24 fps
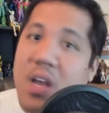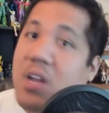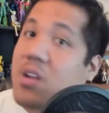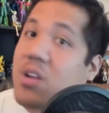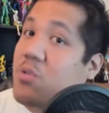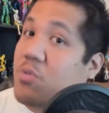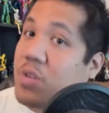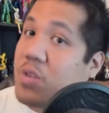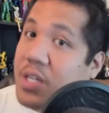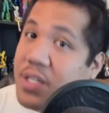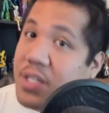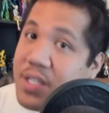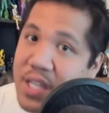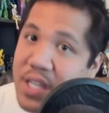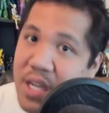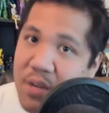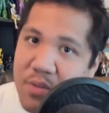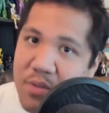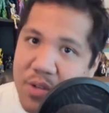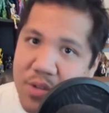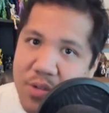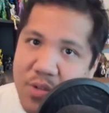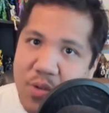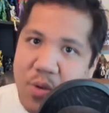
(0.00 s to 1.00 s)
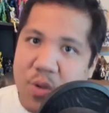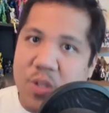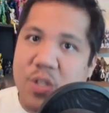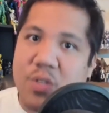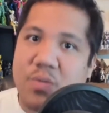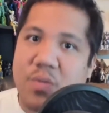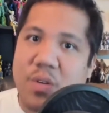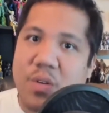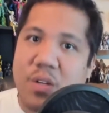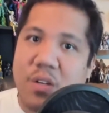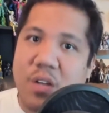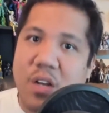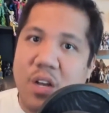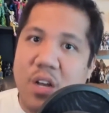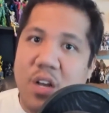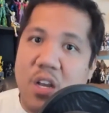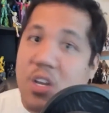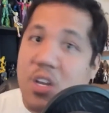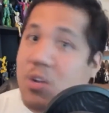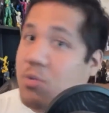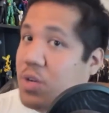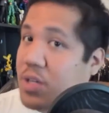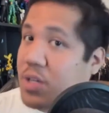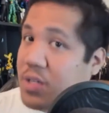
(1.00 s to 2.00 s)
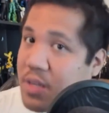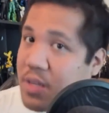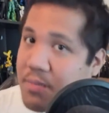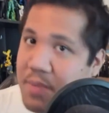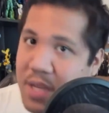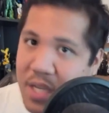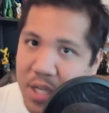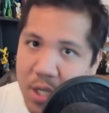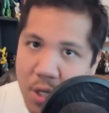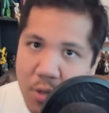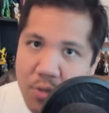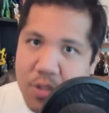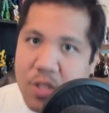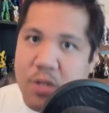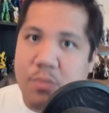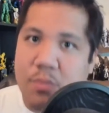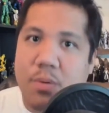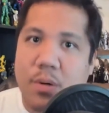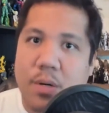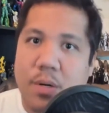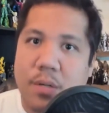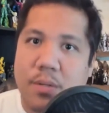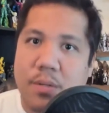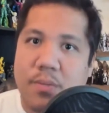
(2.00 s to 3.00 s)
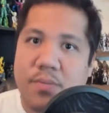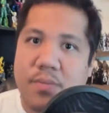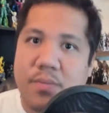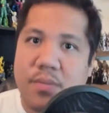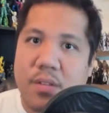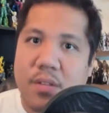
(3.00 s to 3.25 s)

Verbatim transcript: You're willing to get resourceful. You're willing to be coachable.